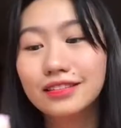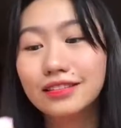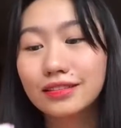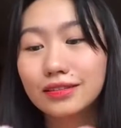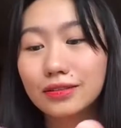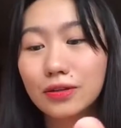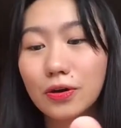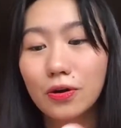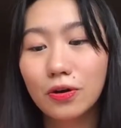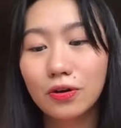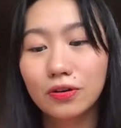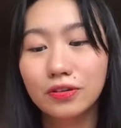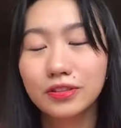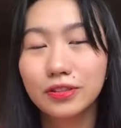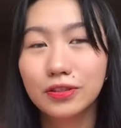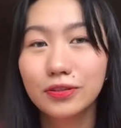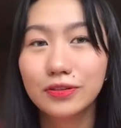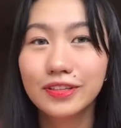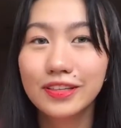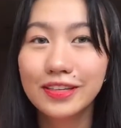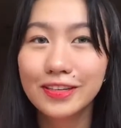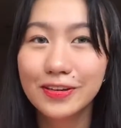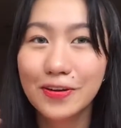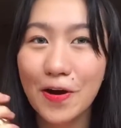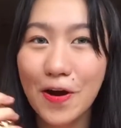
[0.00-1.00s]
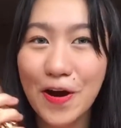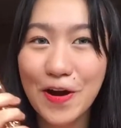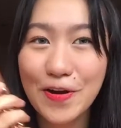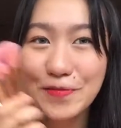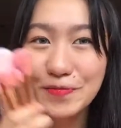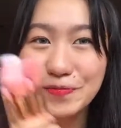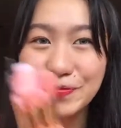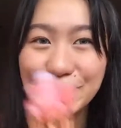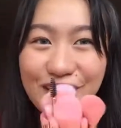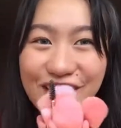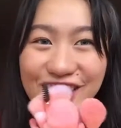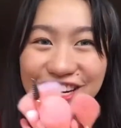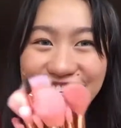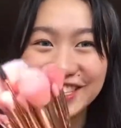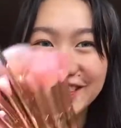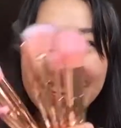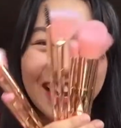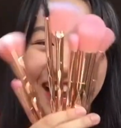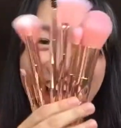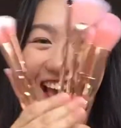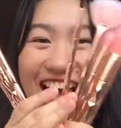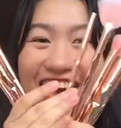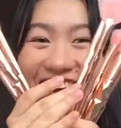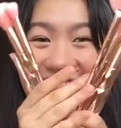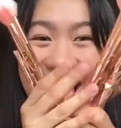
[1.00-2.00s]
So, unicorn
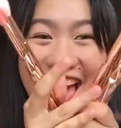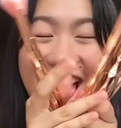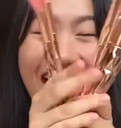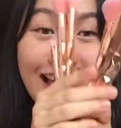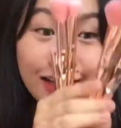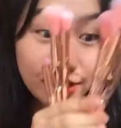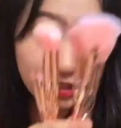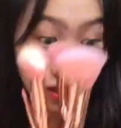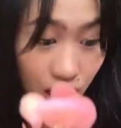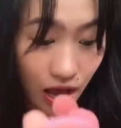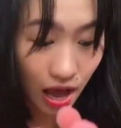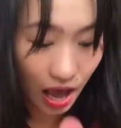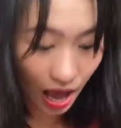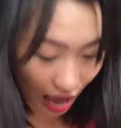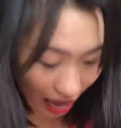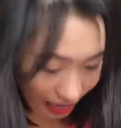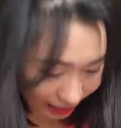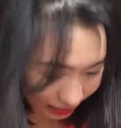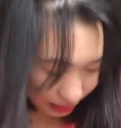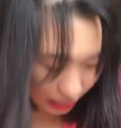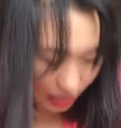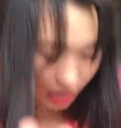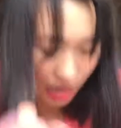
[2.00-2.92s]
brushes! Ay!